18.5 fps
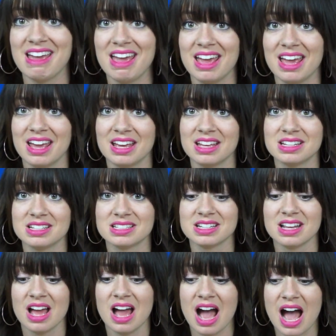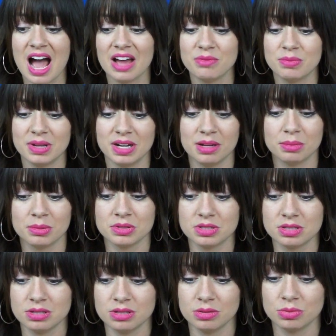And I've been able
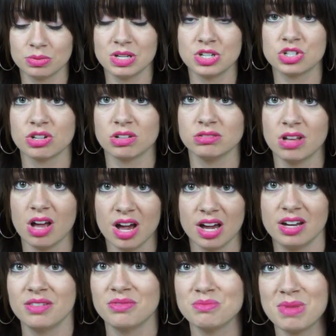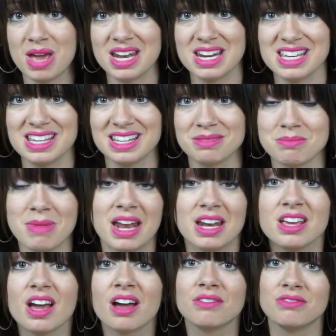to reach a lot of
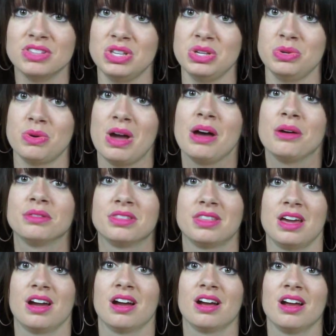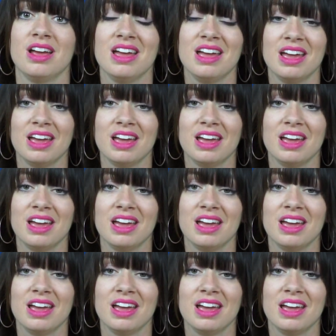many of you out there,